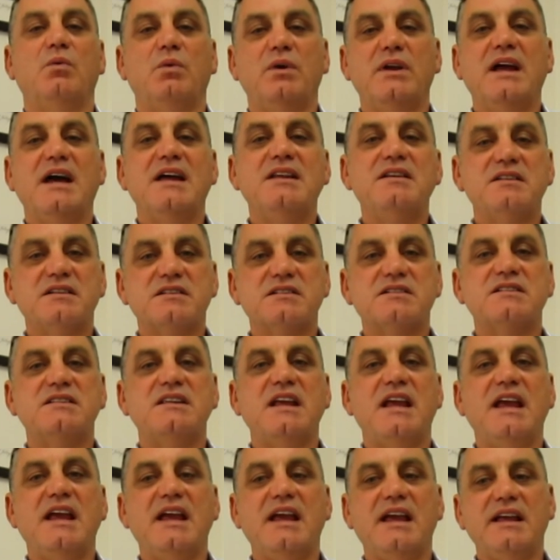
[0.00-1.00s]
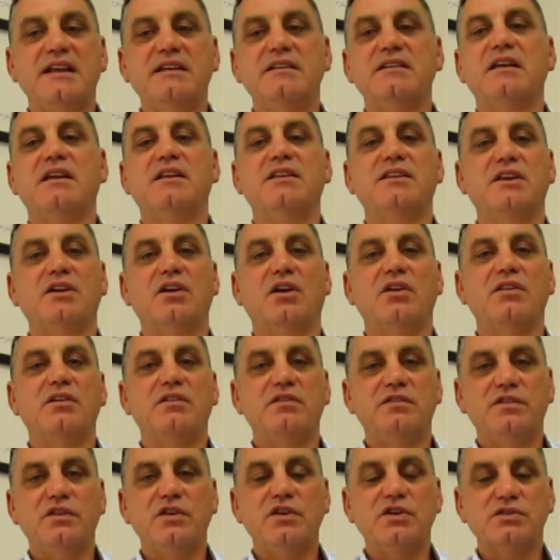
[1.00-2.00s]
We understand that on the
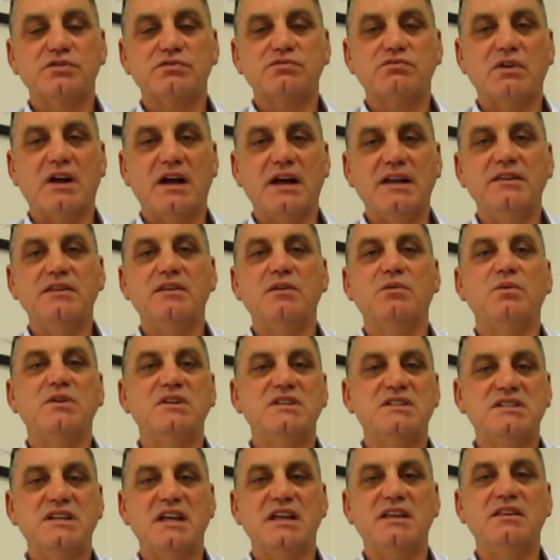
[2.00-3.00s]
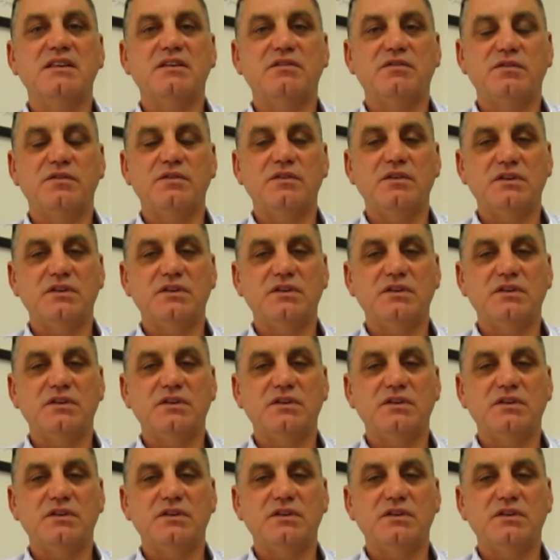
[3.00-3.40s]
first run that we send the